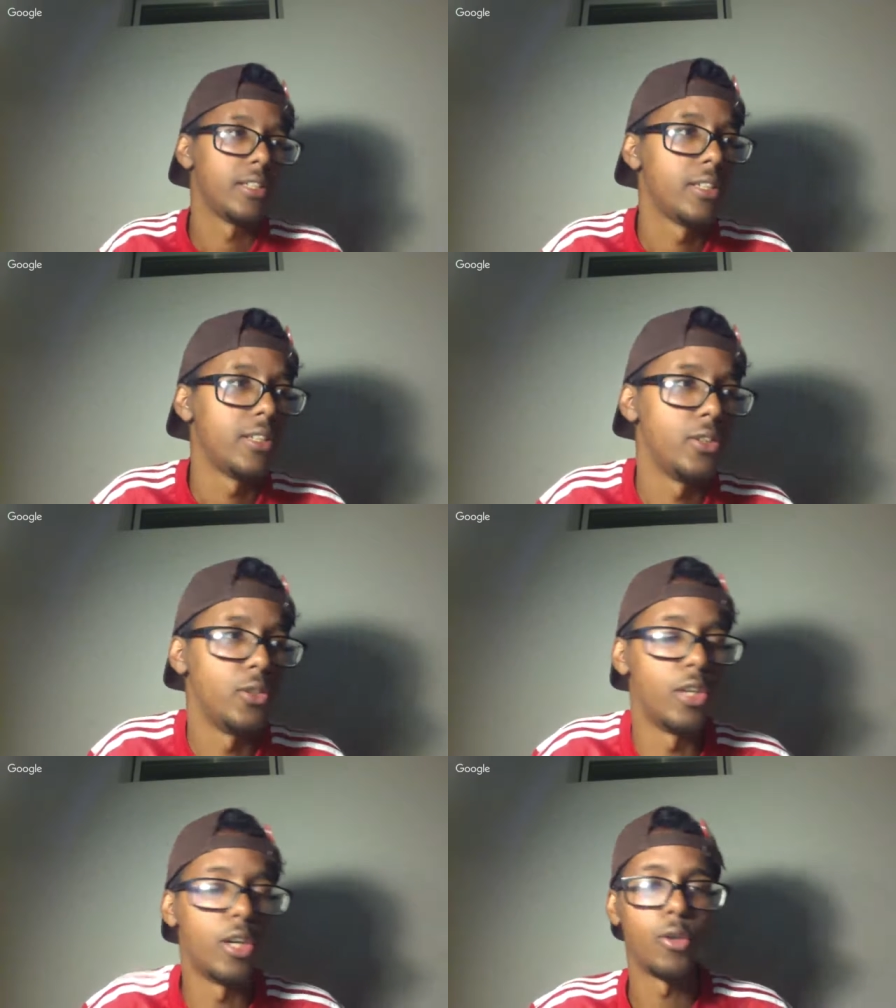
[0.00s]
you
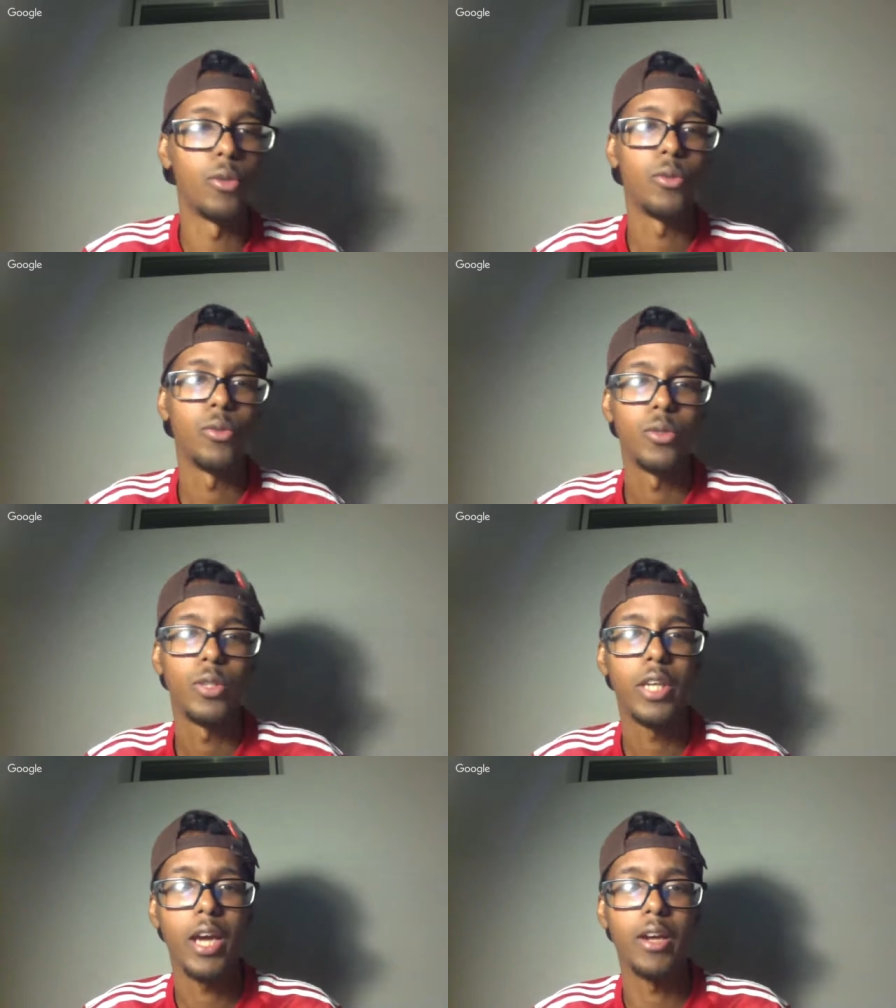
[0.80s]
know,
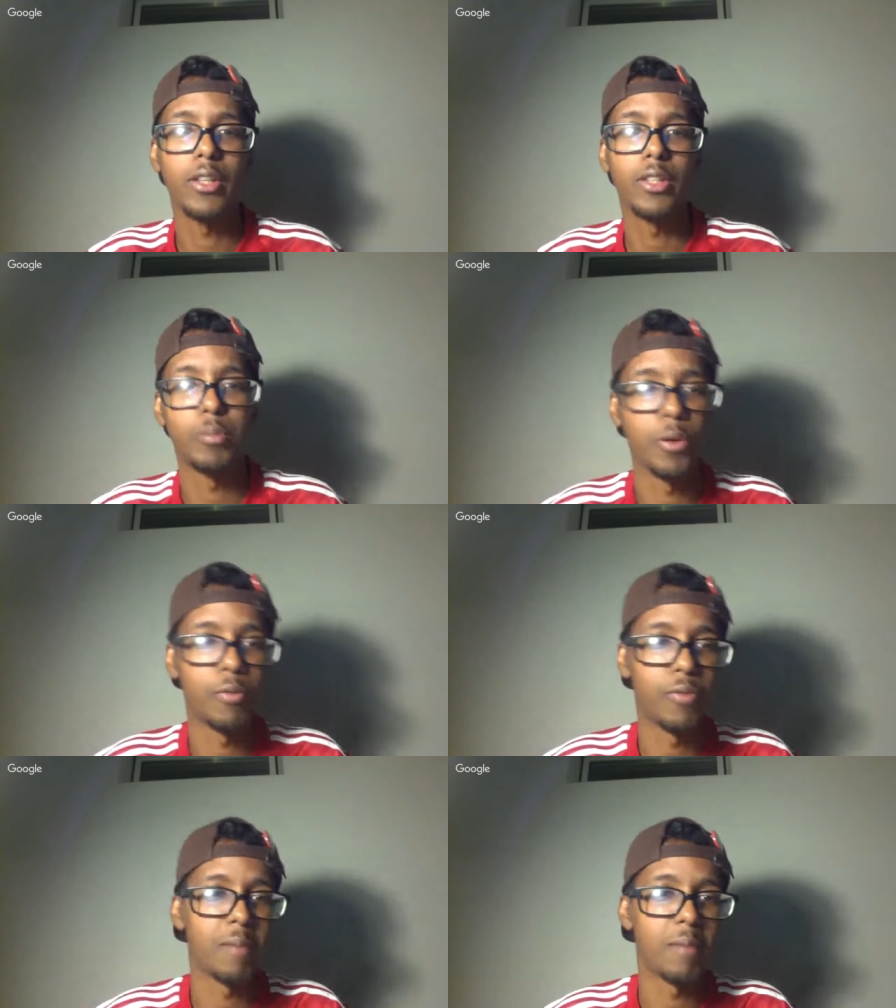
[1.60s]
character profile, in
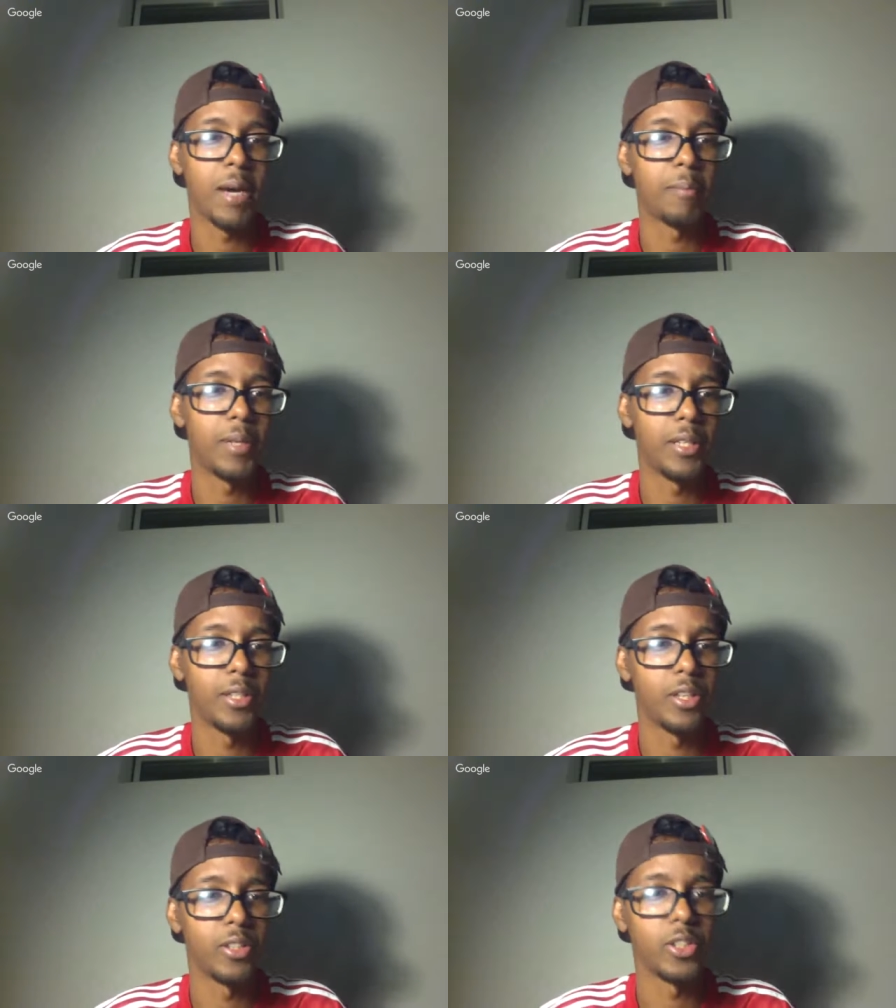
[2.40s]
my opinion, on the
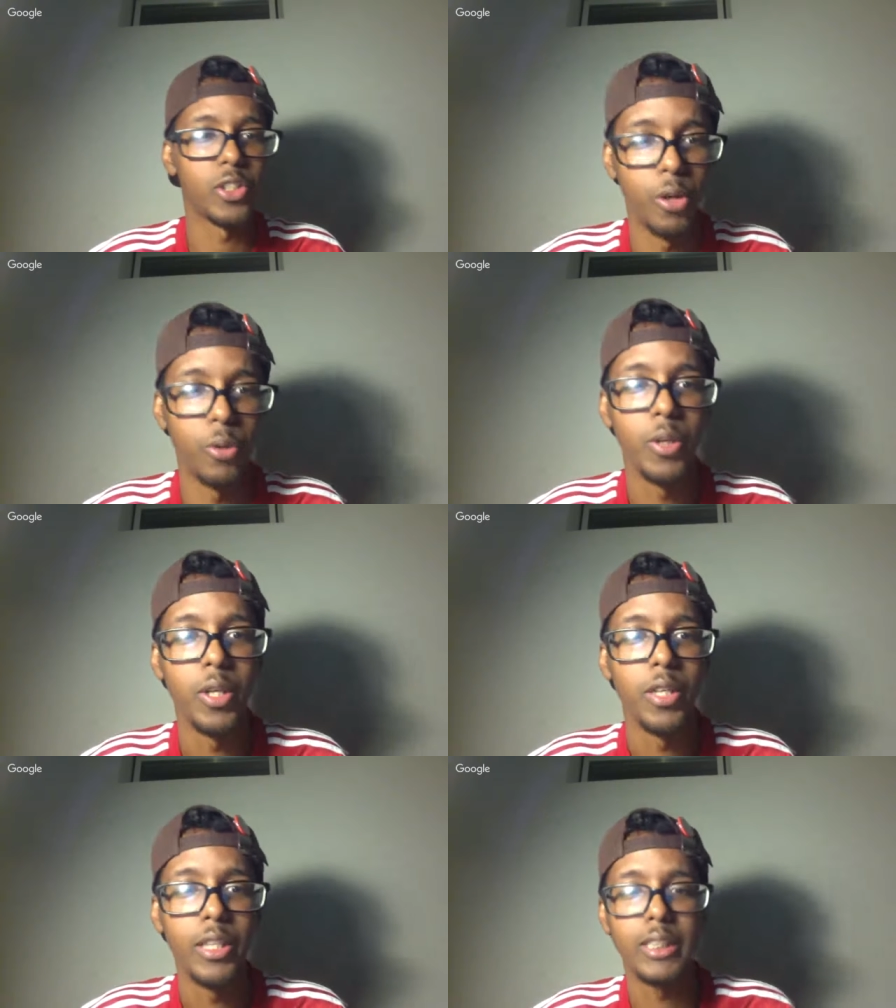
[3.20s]
show
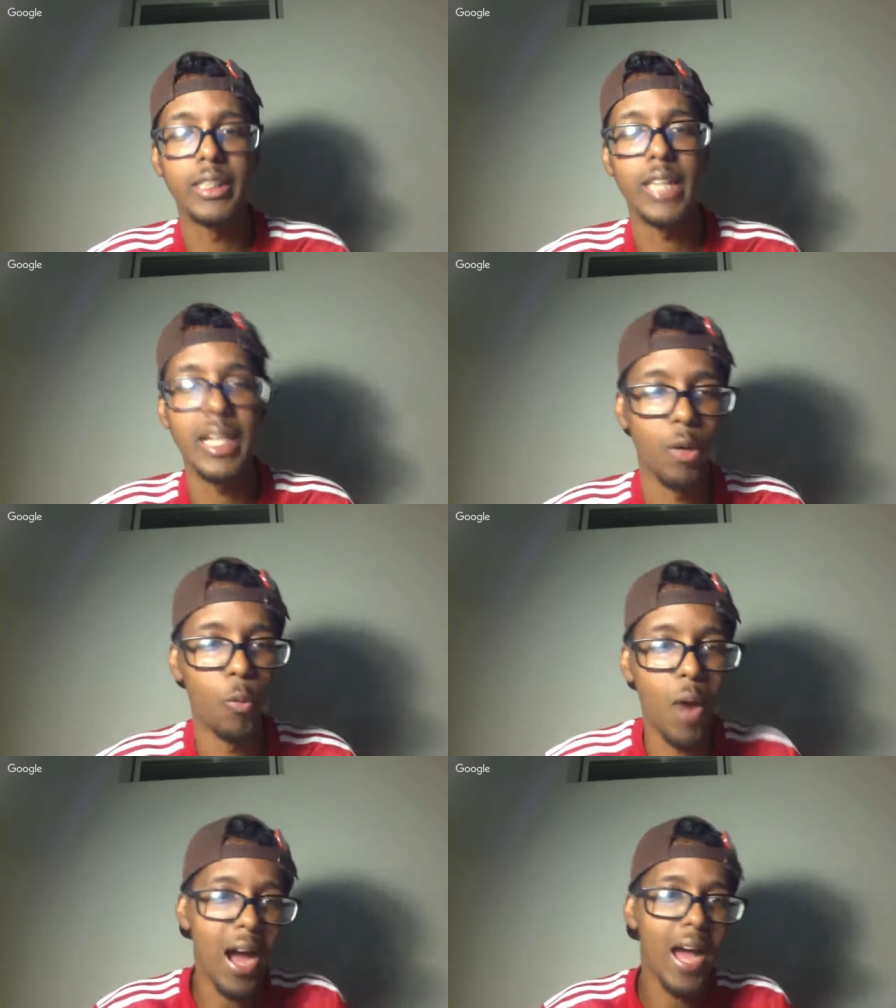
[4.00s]
he's like the
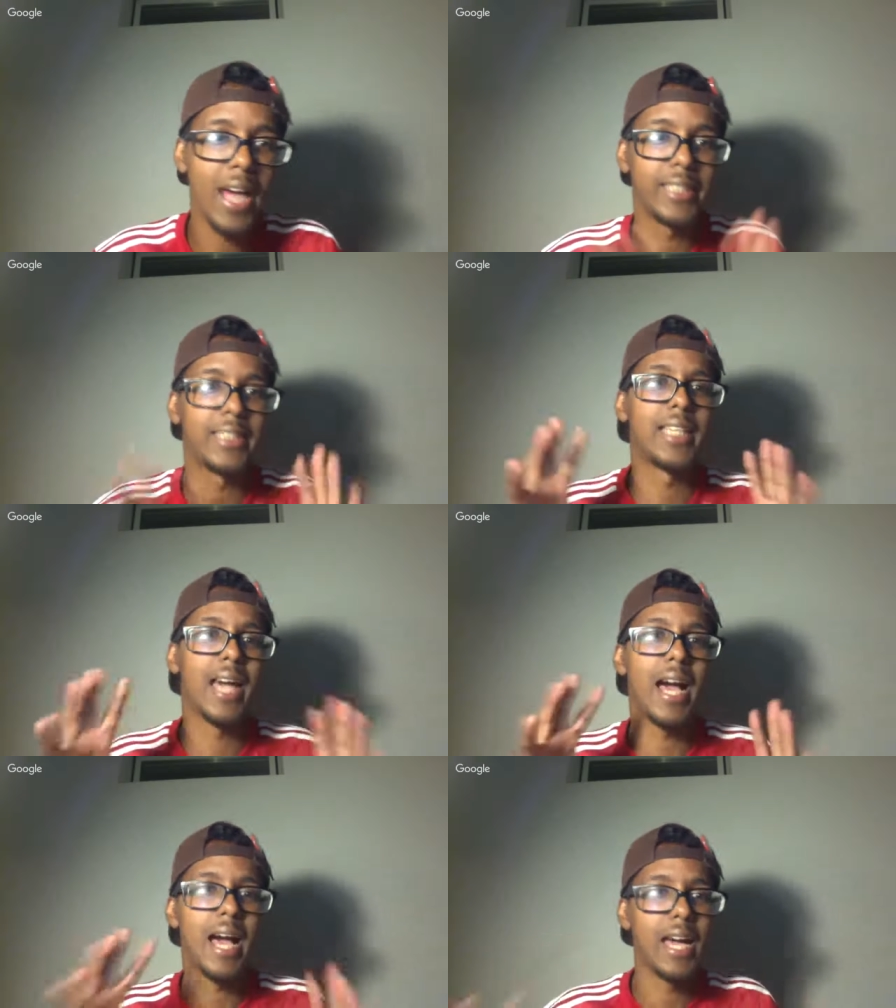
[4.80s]
wise
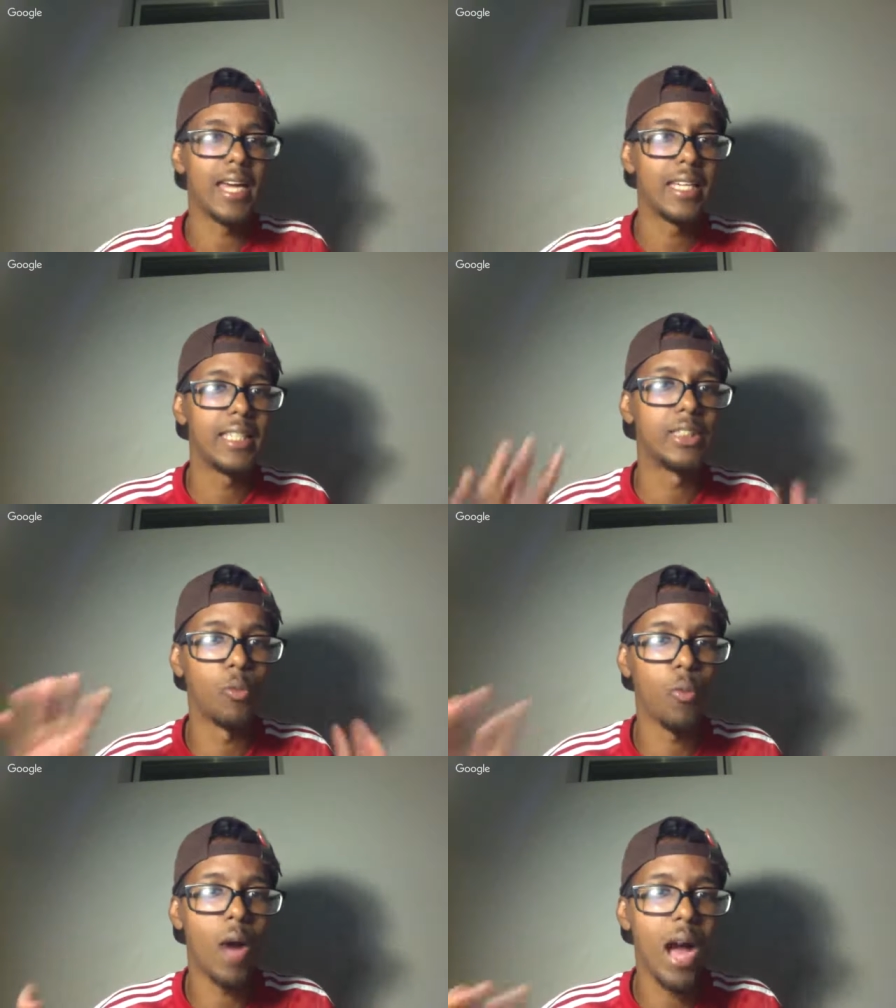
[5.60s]
guy. He's the
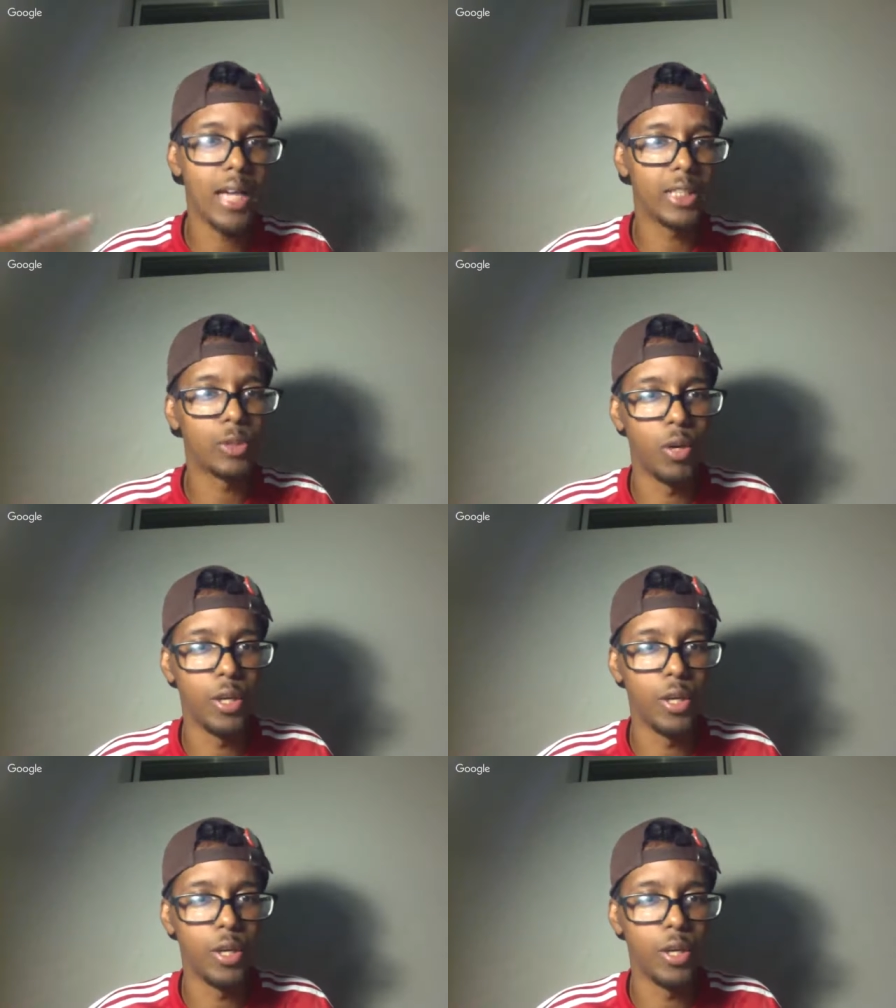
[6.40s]
wise one.